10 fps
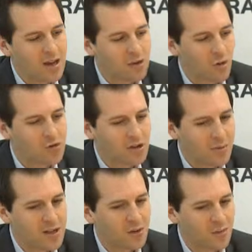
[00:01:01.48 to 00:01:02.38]
always going
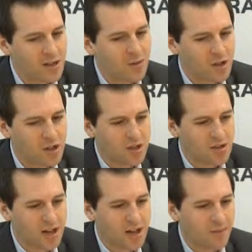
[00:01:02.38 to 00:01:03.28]
to be something which
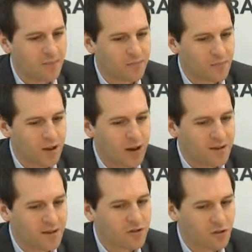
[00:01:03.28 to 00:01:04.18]
is
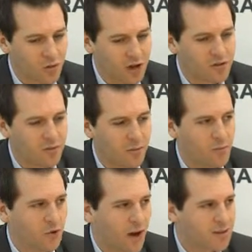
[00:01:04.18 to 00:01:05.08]
a difficult question for
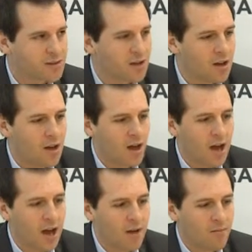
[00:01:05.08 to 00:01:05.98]
them to ask.
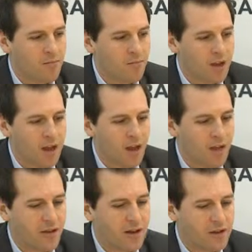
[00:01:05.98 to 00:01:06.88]
And
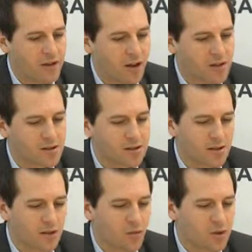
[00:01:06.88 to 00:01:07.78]
I think that
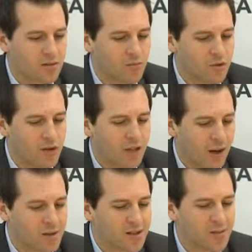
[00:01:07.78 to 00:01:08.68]
we do
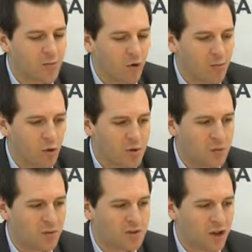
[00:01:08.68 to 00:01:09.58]
now see more and more
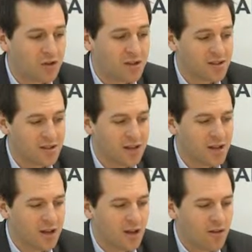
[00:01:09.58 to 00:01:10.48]
people starting to
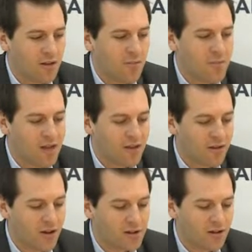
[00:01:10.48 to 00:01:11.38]
see that the
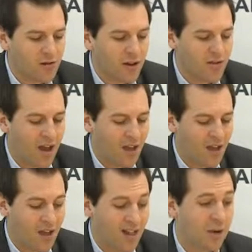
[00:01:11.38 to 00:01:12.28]
benefits of
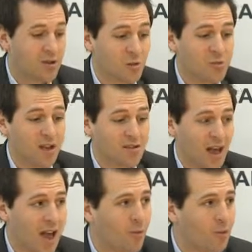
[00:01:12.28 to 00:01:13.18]
allowing somebody else to
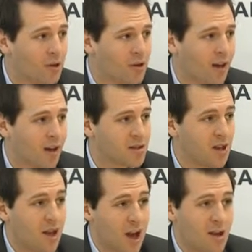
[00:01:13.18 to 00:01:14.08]
help with that.
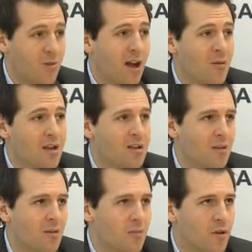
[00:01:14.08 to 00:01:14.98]
And it might be
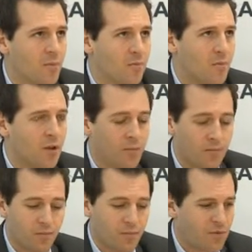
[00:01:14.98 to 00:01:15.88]
that the
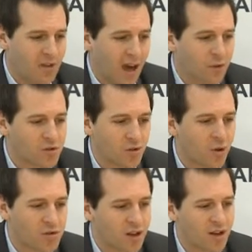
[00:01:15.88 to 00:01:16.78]

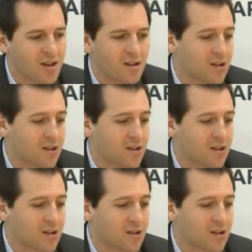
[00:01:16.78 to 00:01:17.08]
outsourcer